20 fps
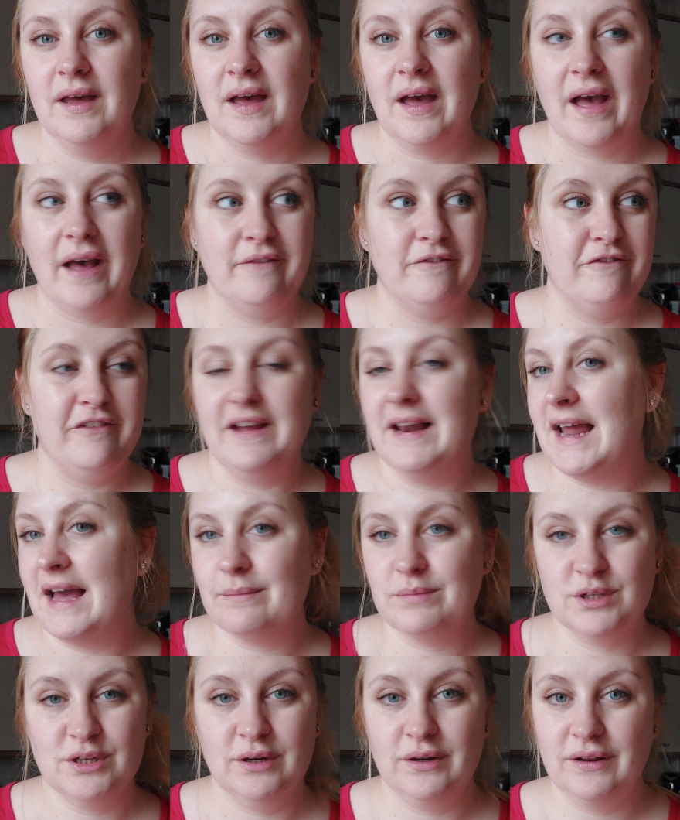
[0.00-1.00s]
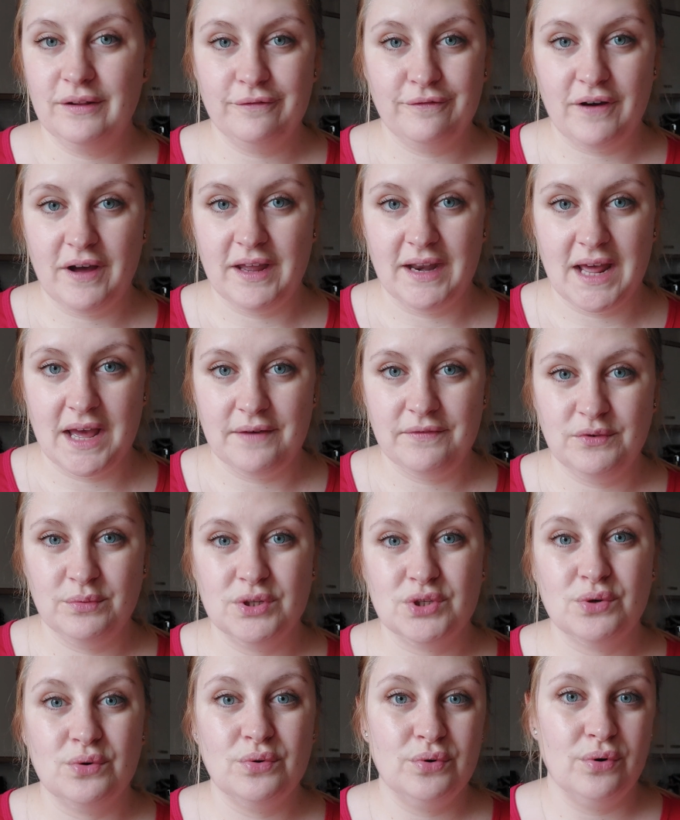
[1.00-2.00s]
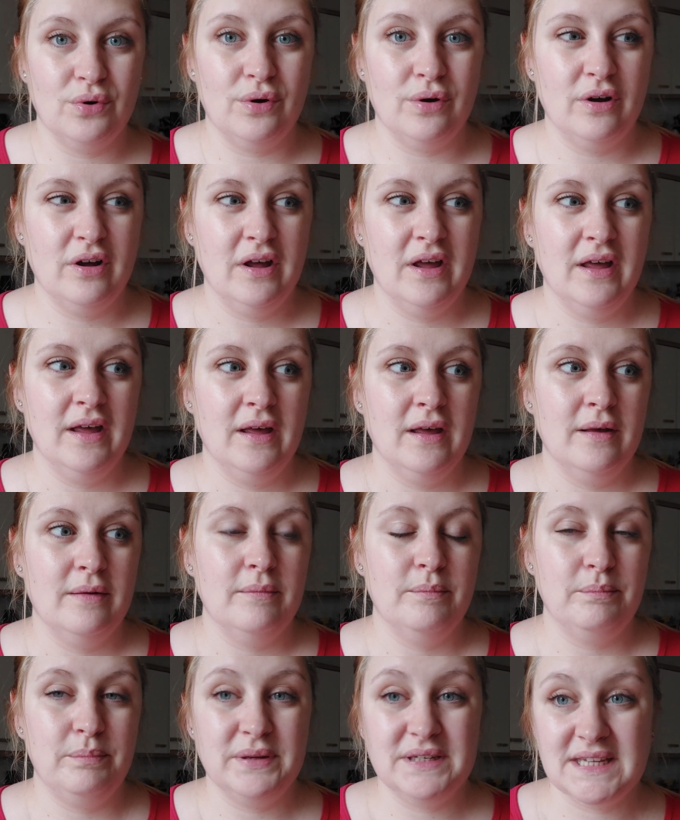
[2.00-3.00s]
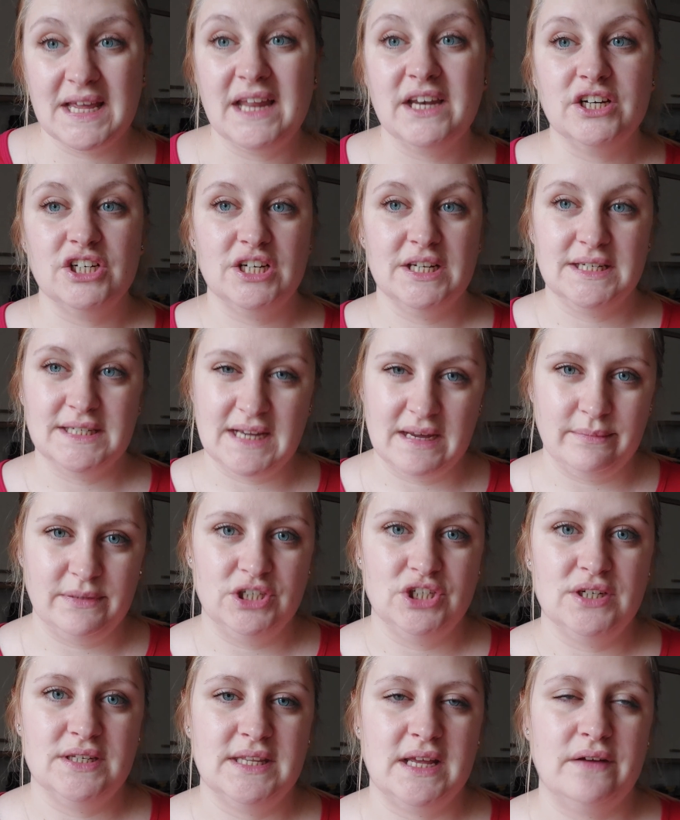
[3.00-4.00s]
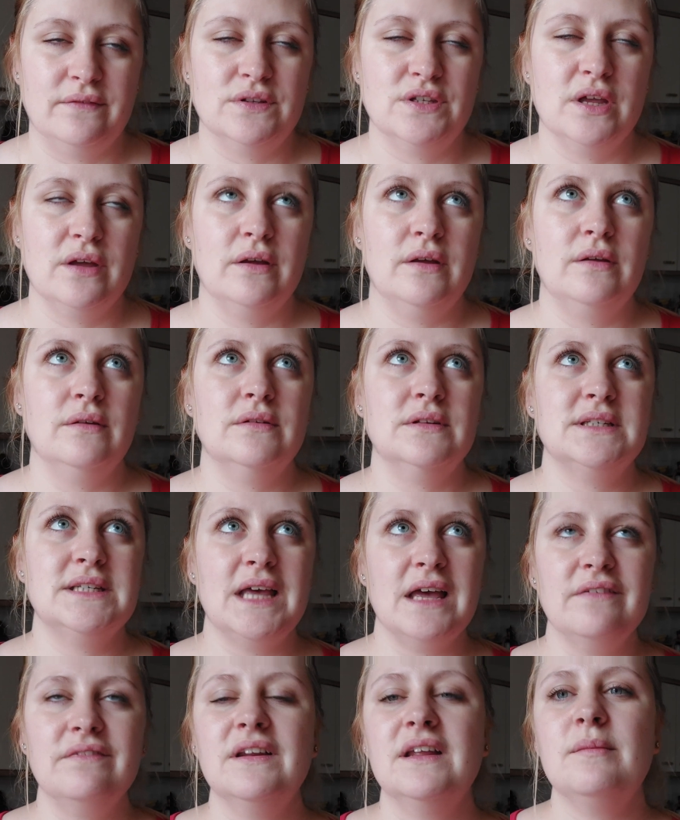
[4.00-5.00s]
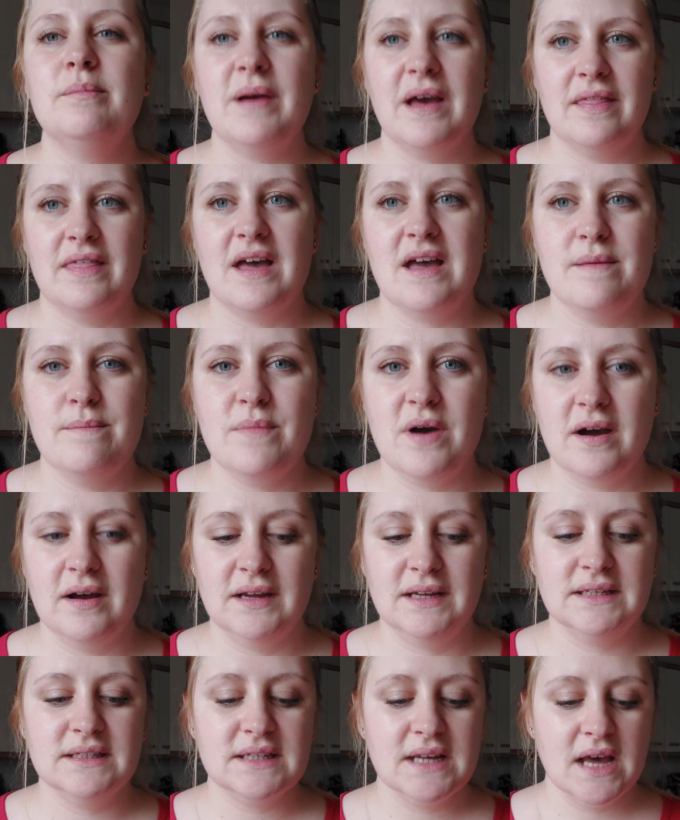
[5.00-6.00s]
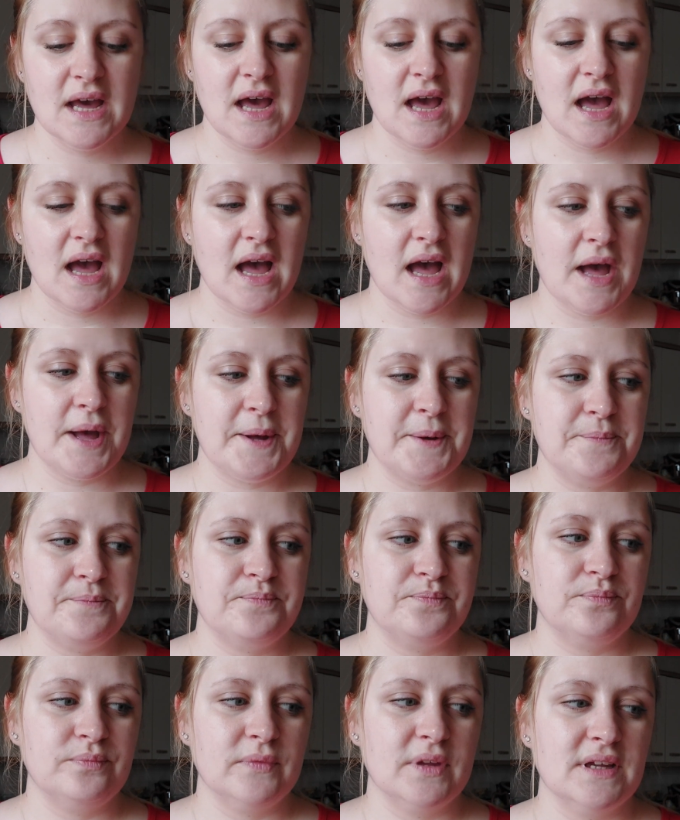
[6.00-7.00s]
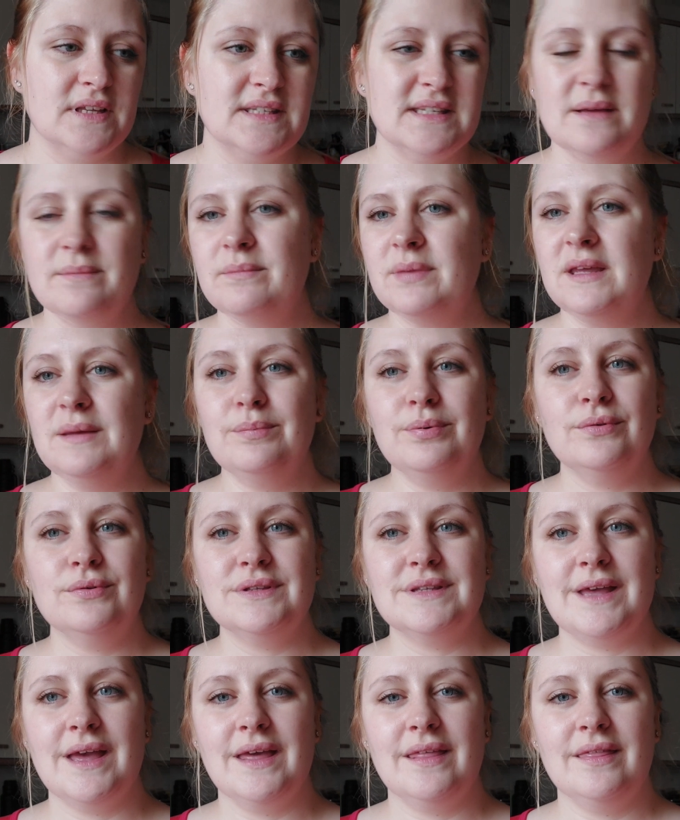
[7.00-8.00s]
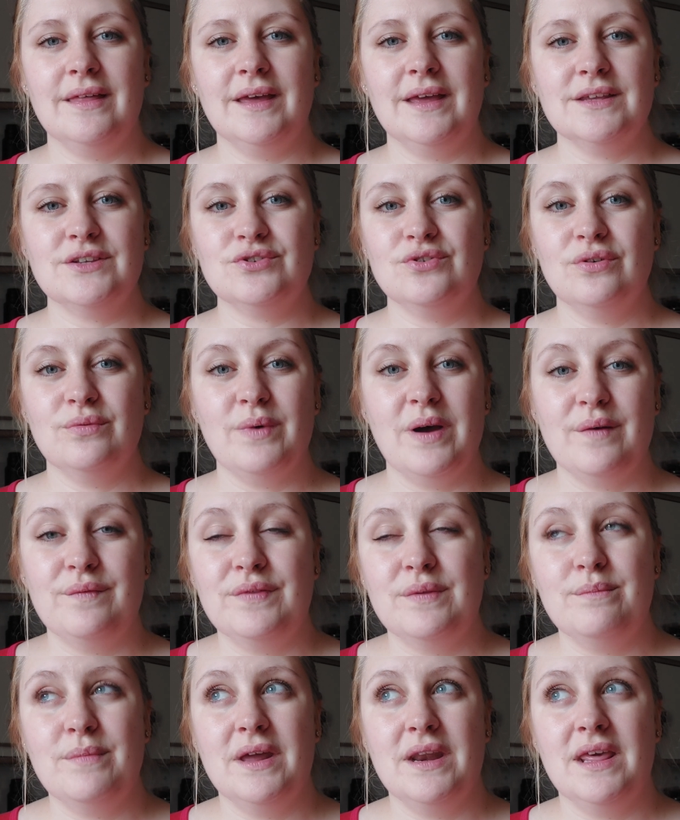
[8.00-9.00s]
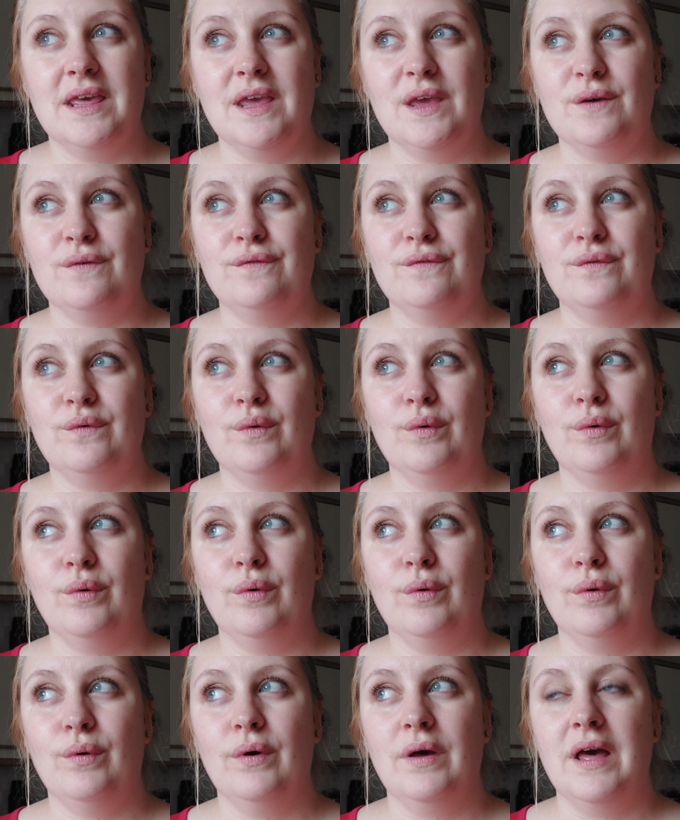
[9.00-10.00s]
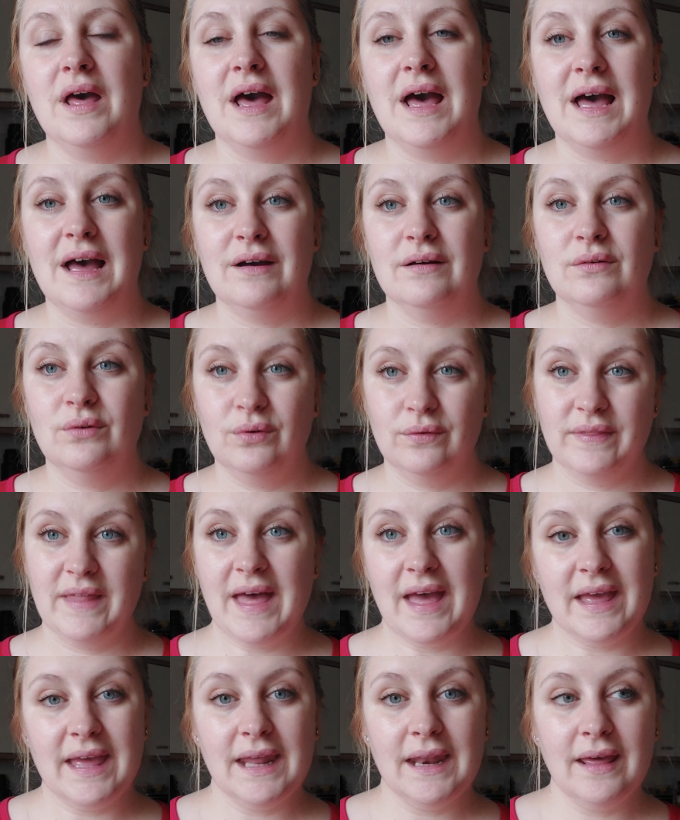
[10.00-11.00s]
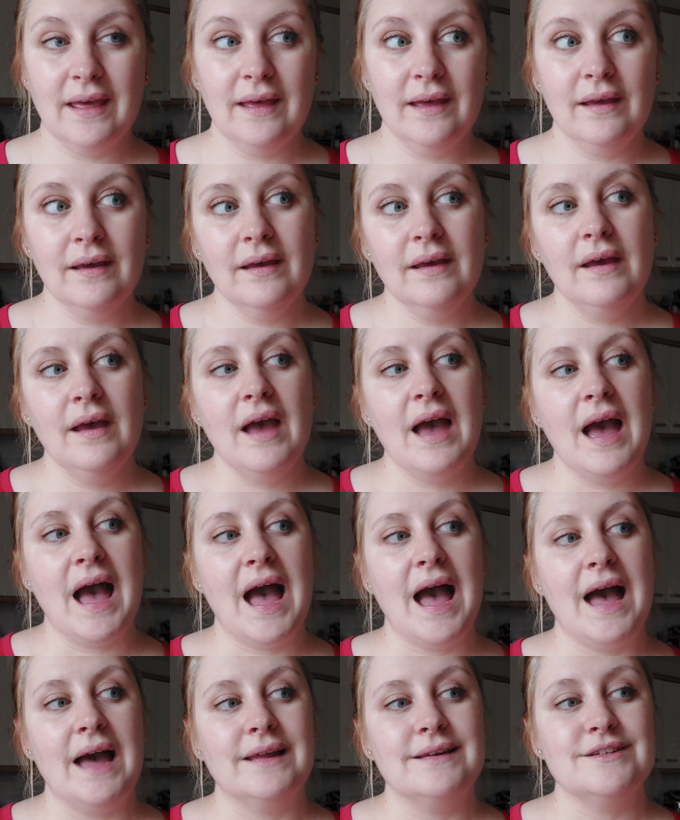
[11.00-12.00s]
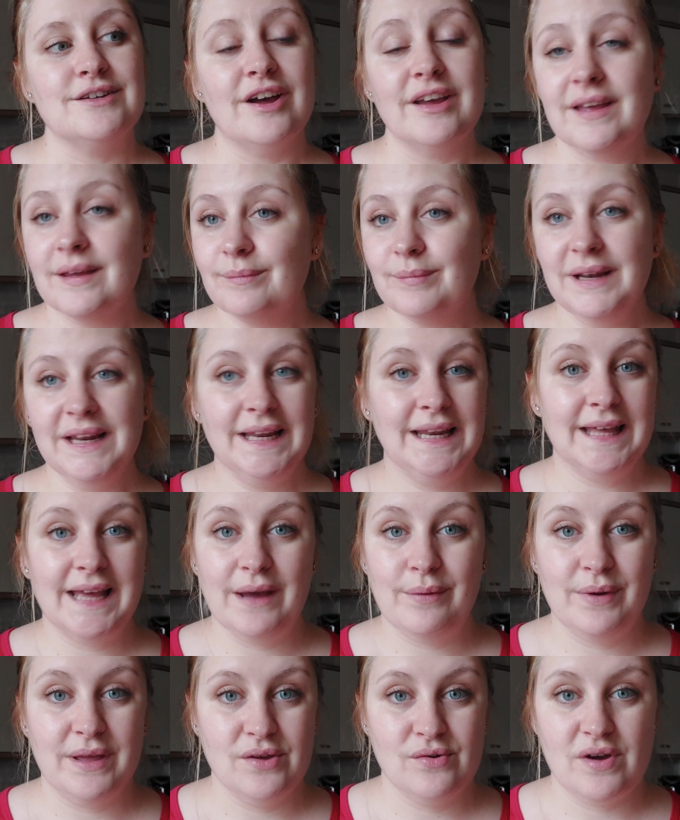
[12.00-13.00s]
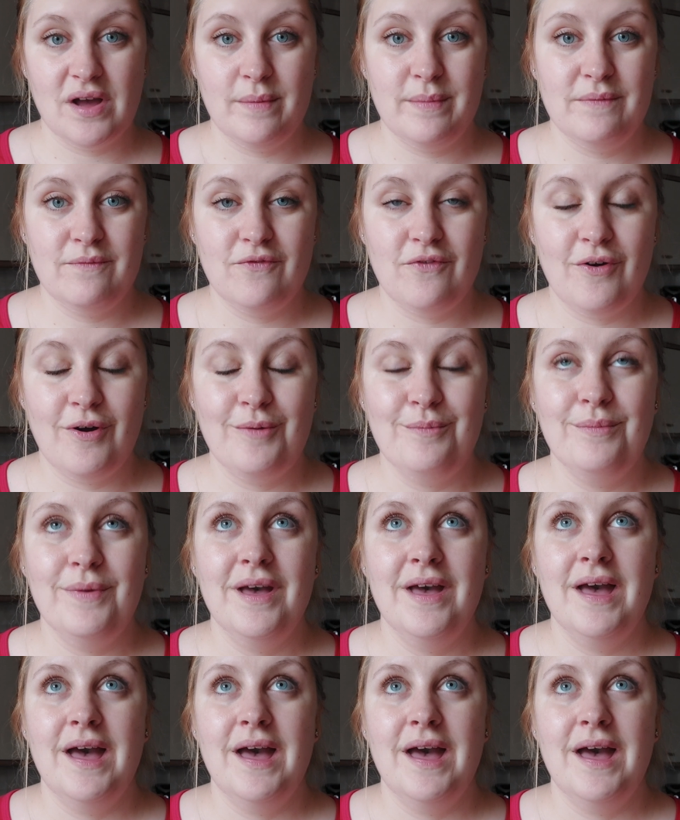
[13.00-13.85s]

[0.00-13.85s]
and feel absolutely fine afterwards, or not potentially damage yourself. So definitely bear that in mind. Some people say that it's not worth the money for how long they're in it, and I completely get where you're coming from.